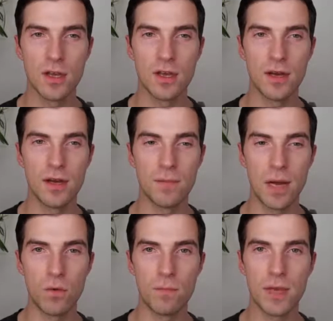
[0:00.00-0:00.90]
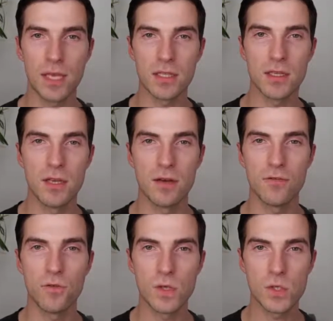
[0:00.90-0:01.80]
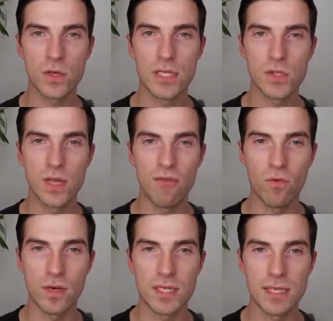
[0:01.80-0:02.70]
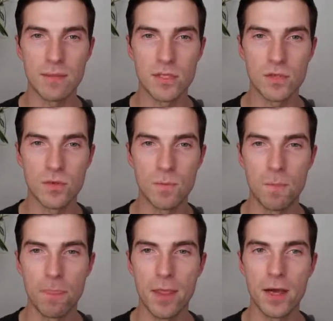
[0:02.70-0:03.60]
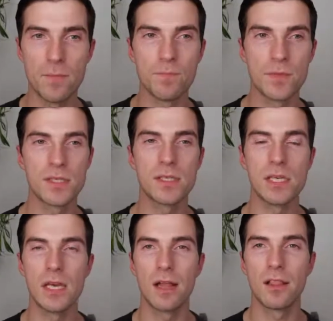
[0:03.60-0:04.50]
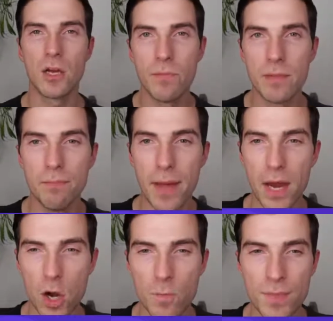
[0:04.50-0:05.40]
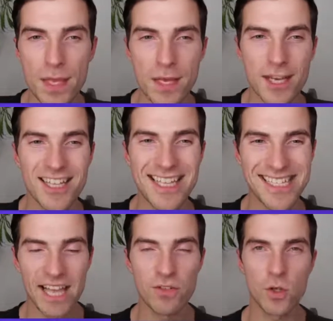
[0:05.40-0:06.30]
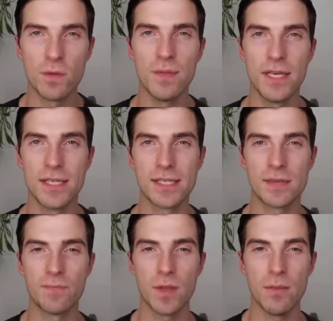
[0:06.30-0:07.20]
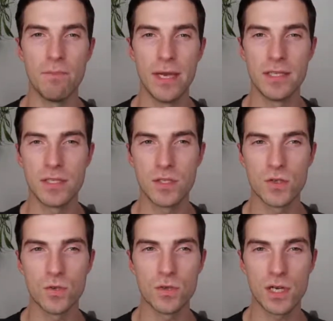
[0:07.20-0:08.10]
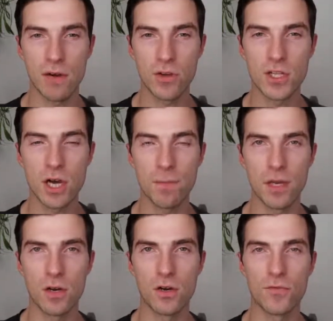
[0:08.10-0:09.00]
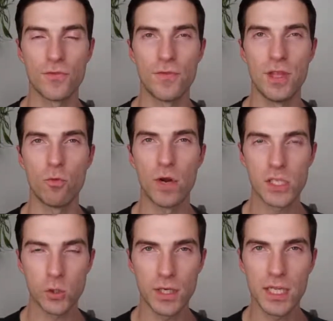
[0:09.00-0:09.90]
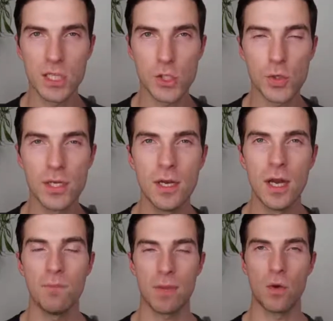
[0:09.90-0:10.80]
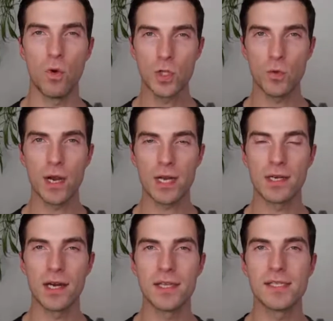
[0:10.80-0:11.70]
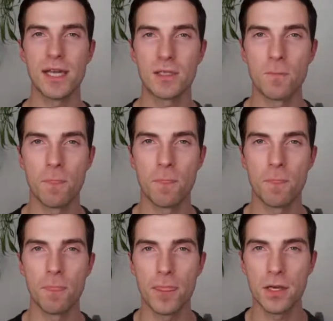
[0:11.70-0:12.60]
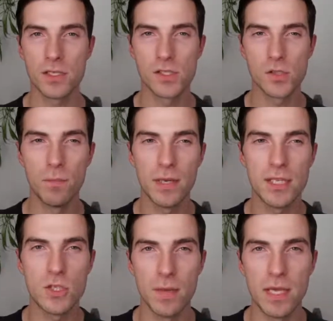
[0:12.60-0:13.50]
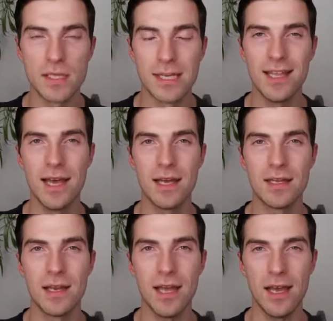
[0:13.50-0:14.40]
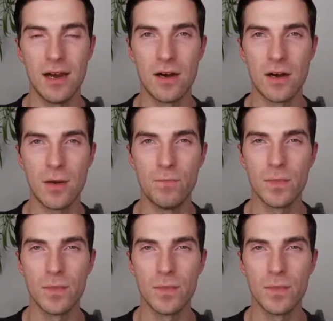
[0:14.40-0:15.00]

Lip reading: I will make it full screen so everyone is able to see a little bit better. This live stream is meant to cover the topic of the restaurant industry, but I want to recognize that there are so many domains that are